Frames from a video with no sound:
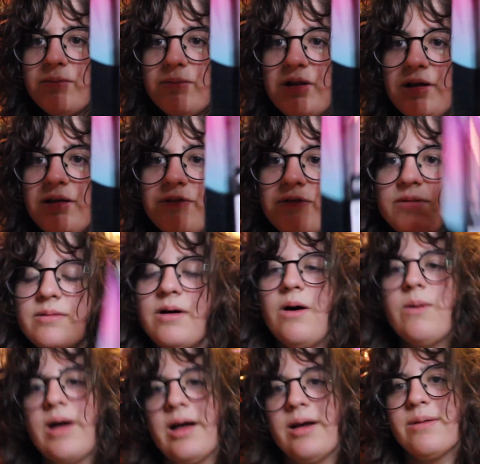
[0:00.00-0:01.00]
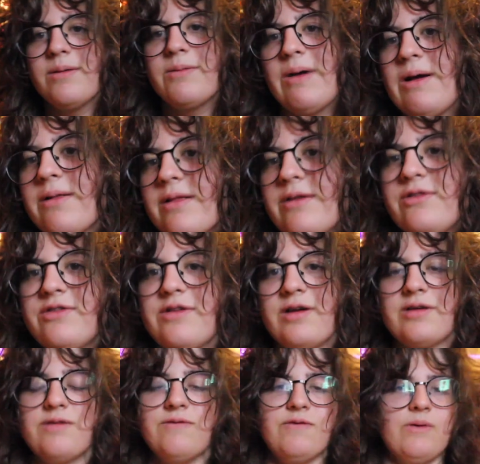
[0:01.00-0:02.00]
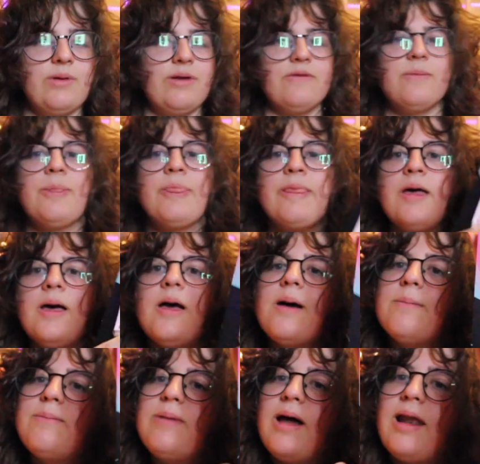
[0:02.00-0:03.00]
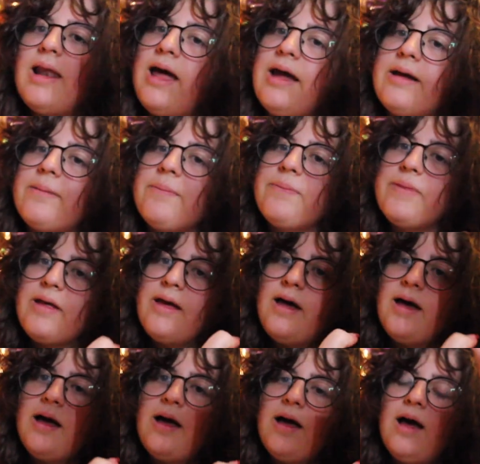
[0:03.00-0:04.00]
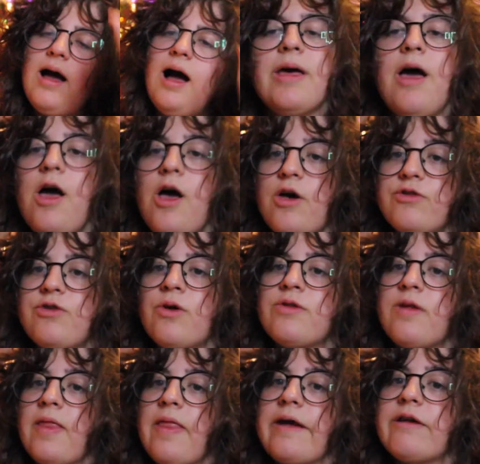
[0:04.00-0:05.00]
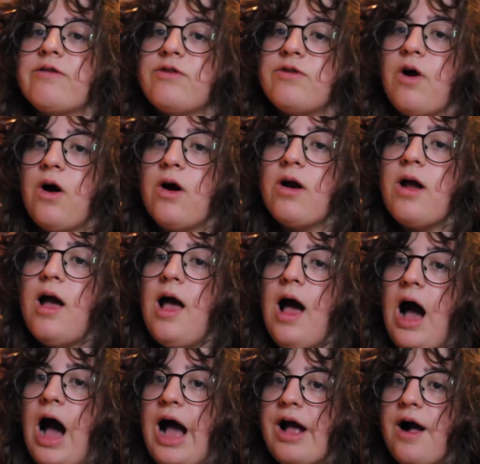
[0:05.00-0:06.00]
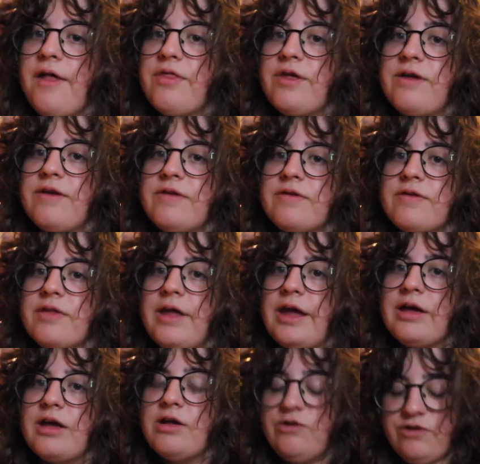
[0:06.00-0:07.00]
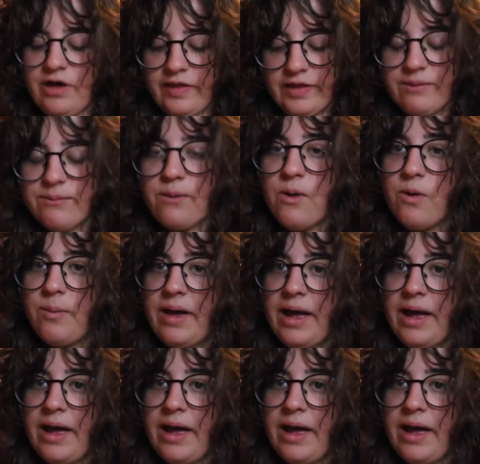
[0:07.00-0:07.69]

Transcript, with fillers: please? Okay, apparently she's not gonna focus. But like, so to like start, I got these like jelly roll